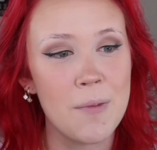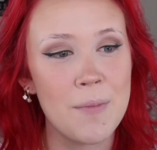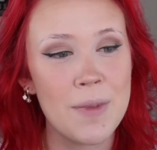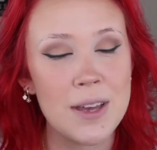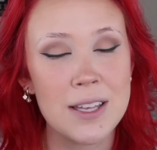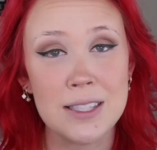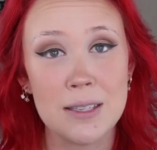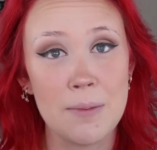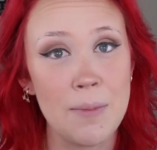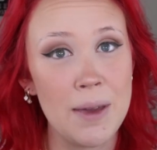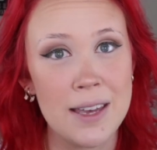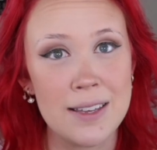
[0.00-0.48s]

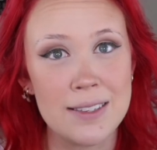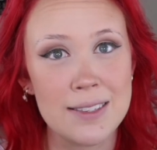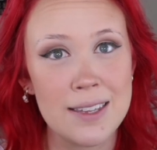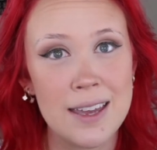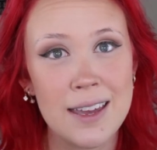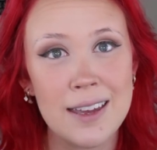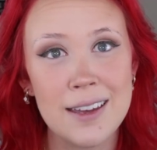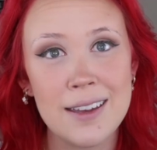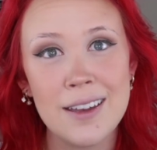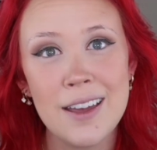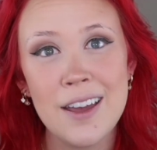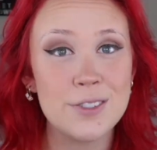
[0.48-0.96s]
It's
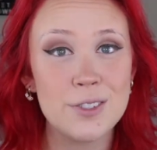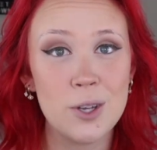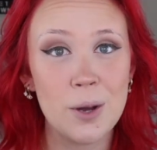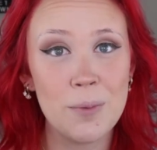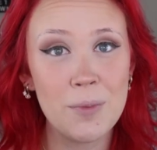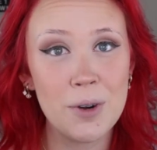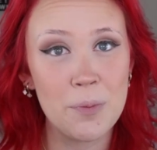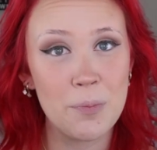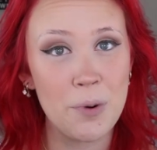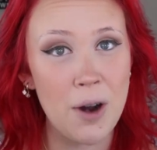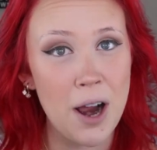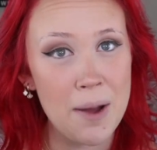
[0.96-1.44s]
amazing. So
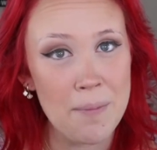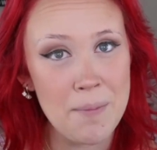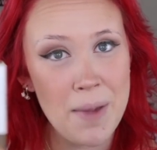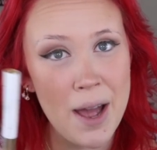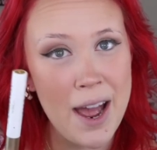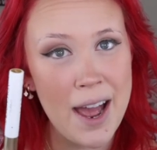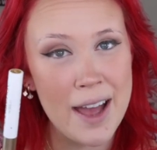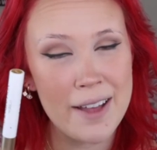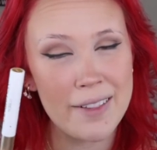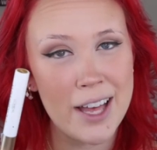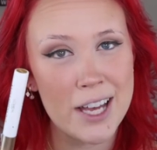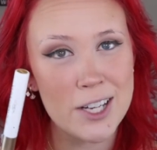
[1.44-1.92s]
I'm gonna prime my
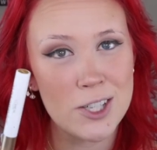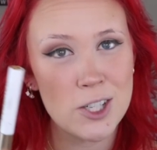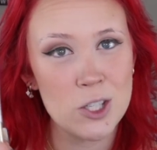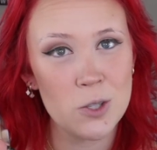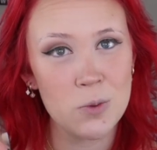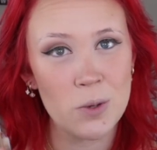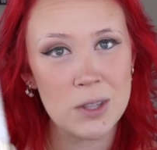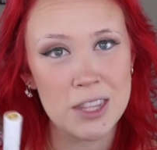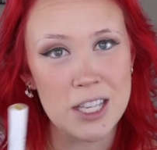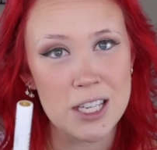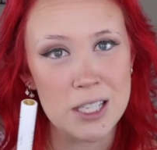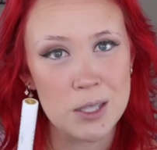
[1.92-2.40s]
eyelashes
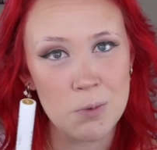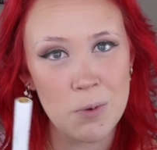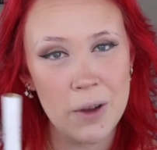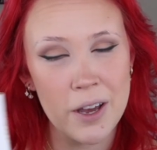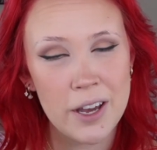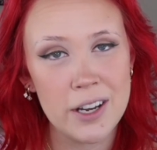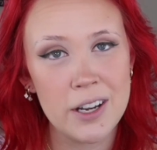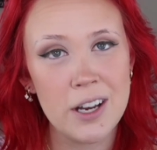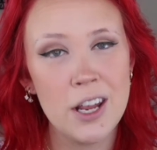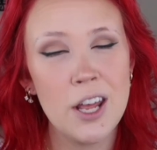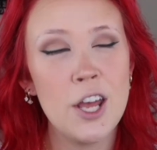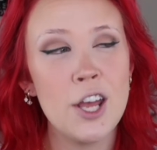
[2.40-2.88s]
with this
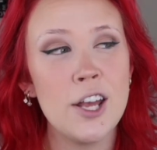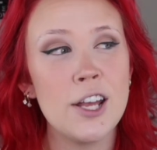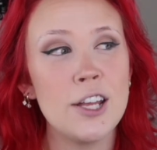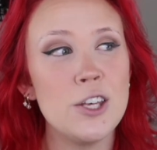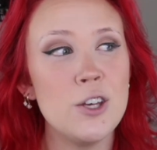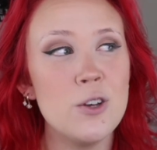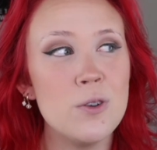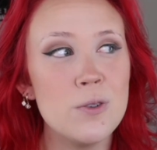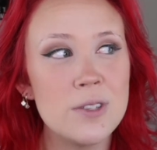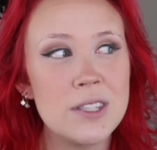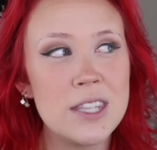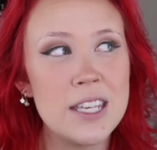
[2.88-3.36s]
one,
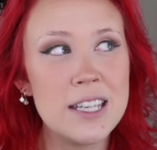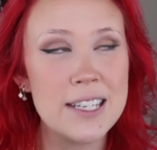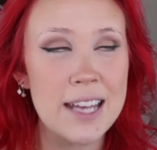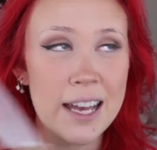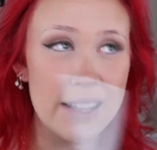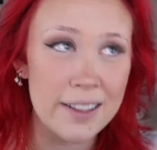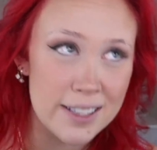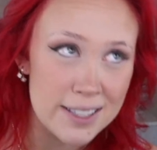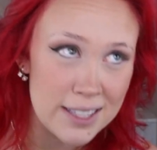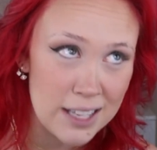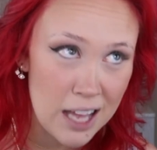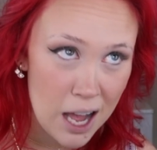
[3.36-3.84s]
use the
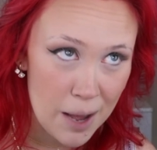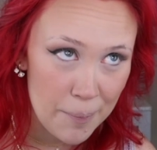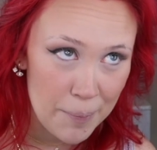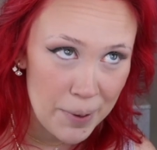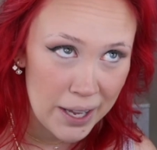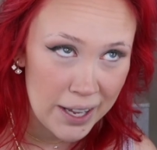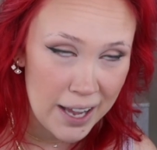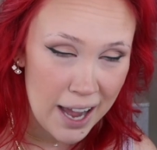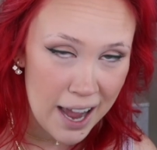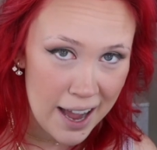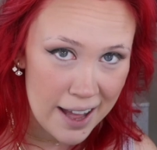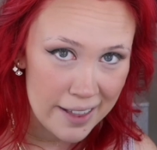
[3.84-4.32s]

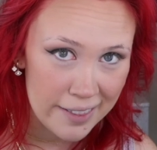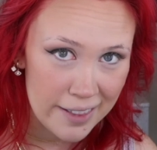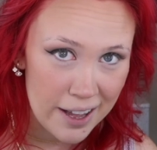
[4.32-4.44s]
Telescopic